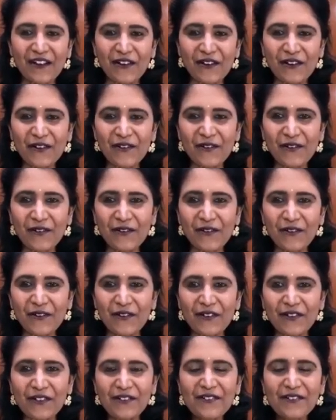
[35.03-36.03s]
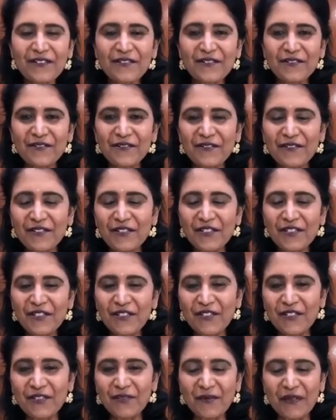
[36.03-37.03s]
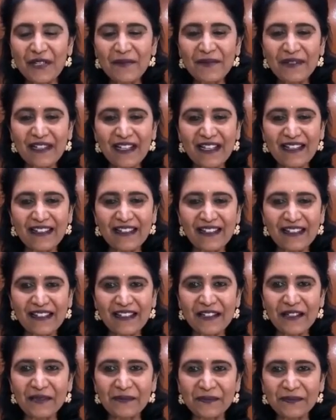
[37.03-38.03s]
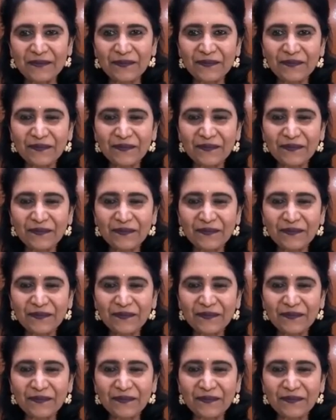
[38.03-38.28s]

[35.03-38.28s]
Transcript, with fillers: Oh, good. Two people are there.